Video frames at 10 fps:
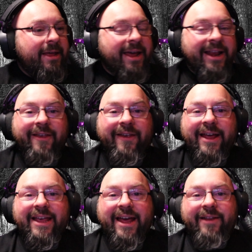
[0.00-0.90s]
kind of glad
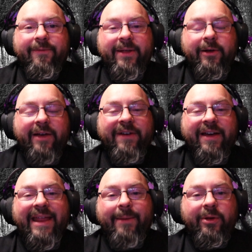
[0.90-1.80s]
I kind of you know I
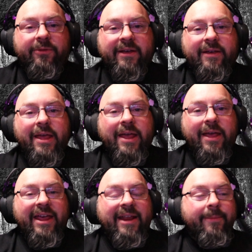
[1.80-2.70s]
found that music
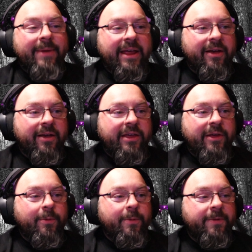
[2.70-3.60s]
in my young
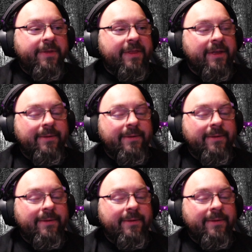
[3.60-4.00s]
youth.